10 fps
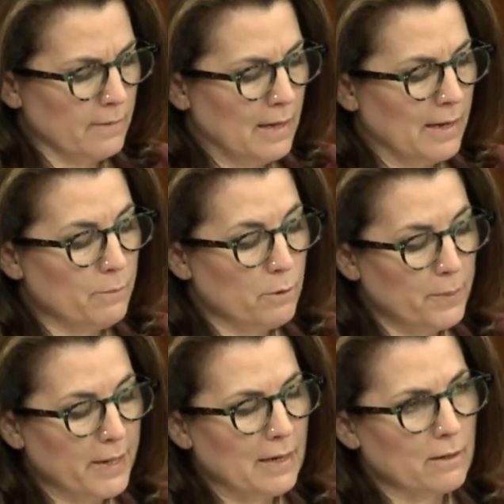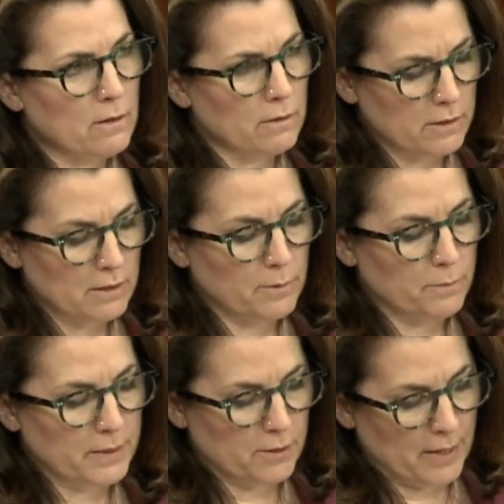It would be an unconscionable
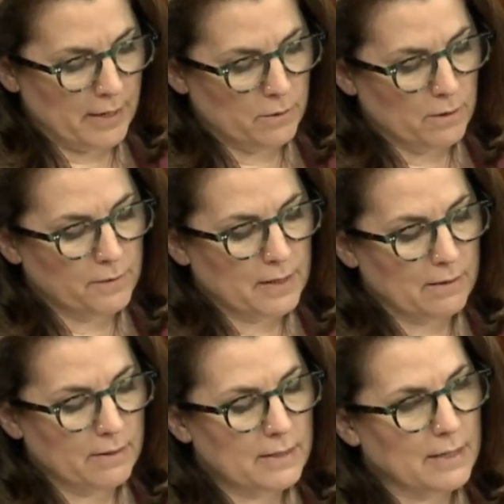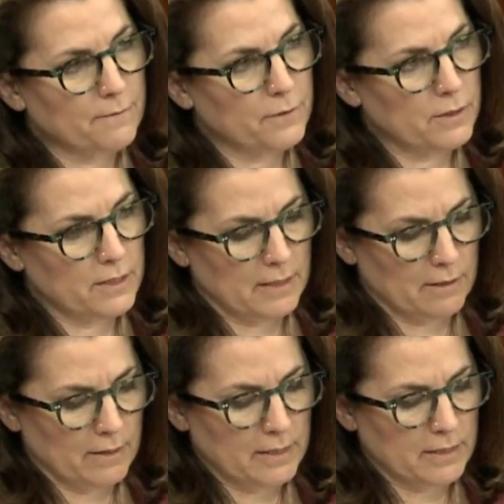betrayal of current and future
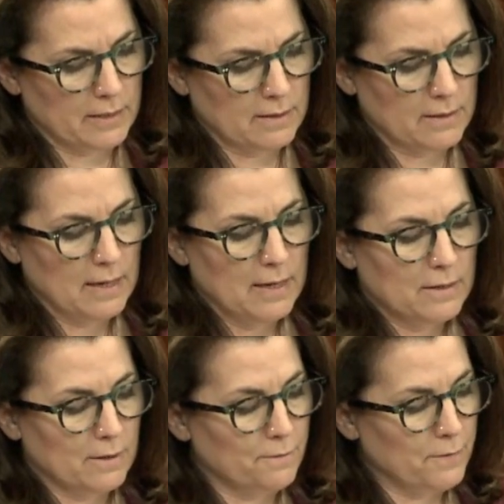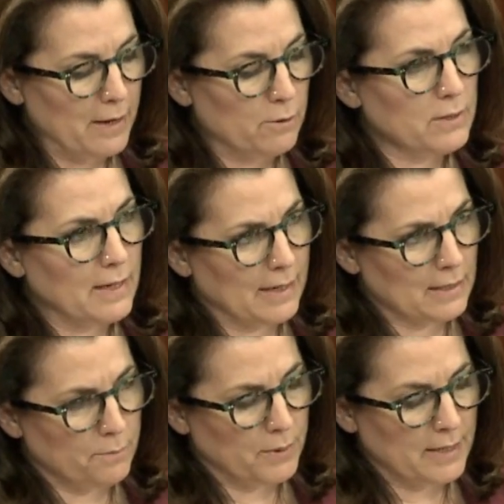generations to fail to act
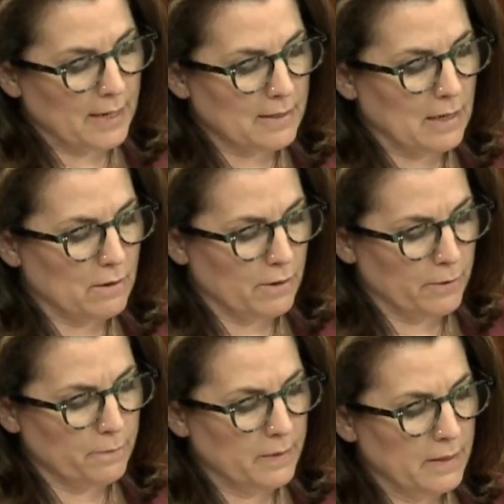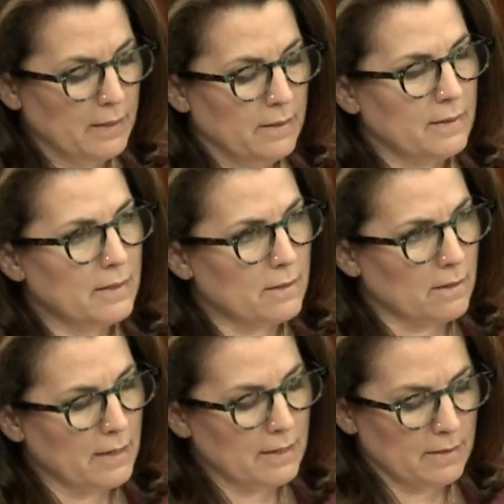to protect our home, this
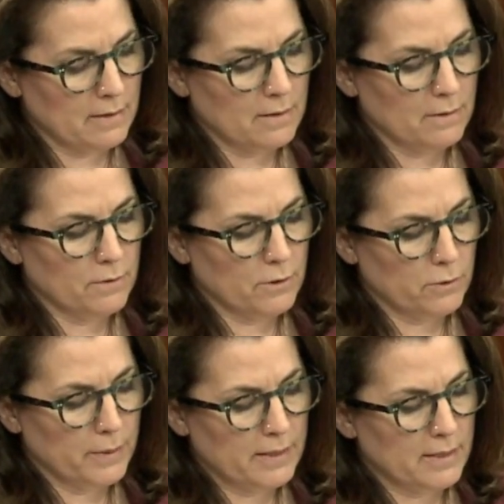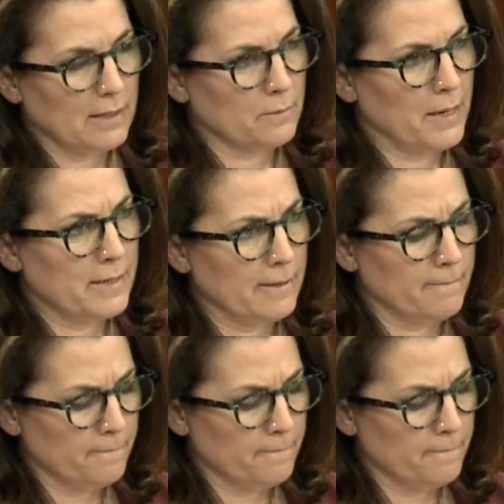island of Lutruwita, Tasmania.